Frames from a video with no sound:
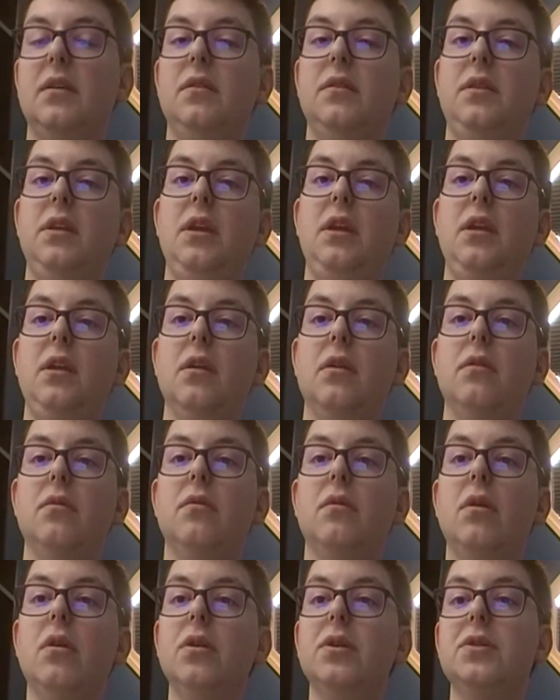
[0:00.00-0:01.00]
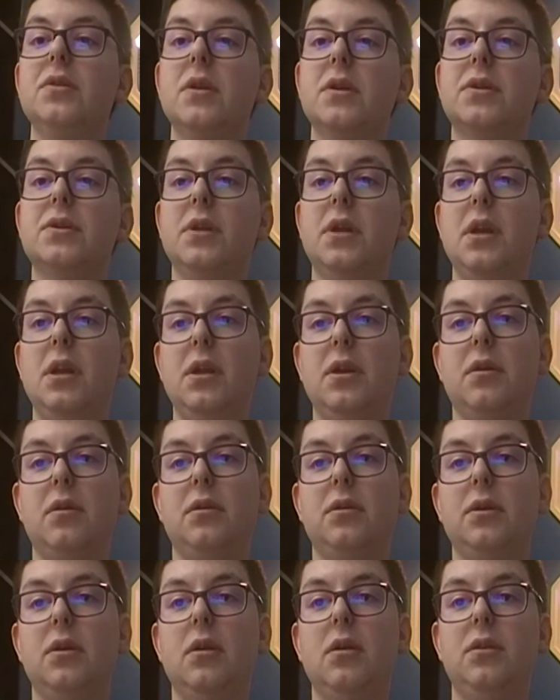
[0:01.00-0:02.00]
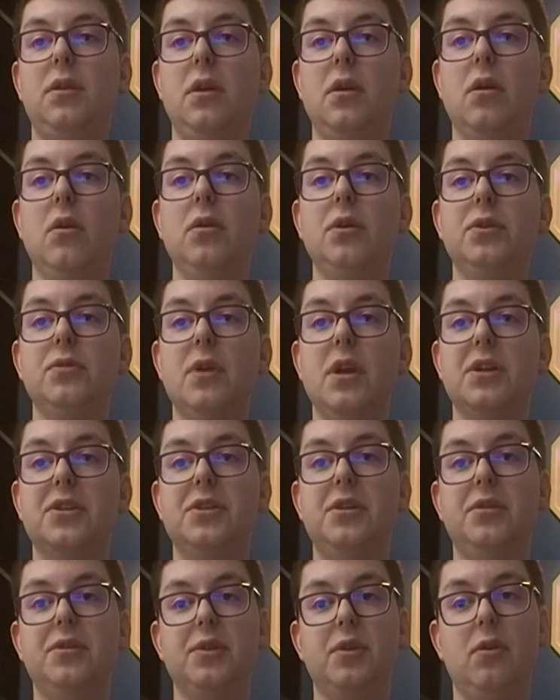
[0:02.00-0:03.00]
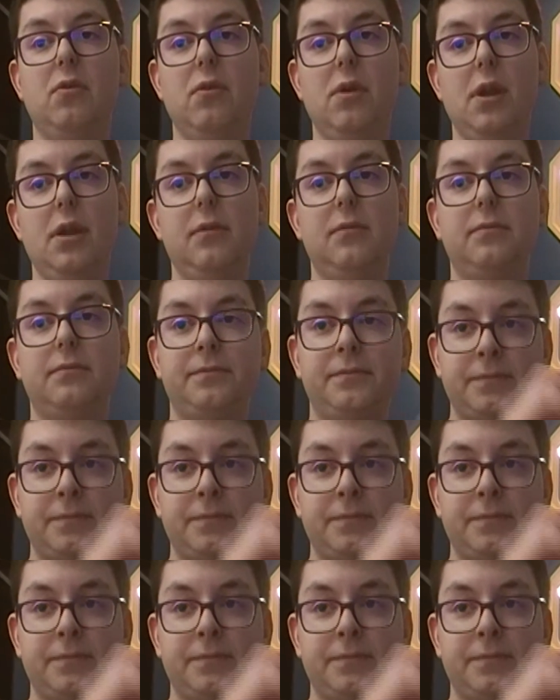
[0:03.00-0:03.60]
the art direction the art direction is all right.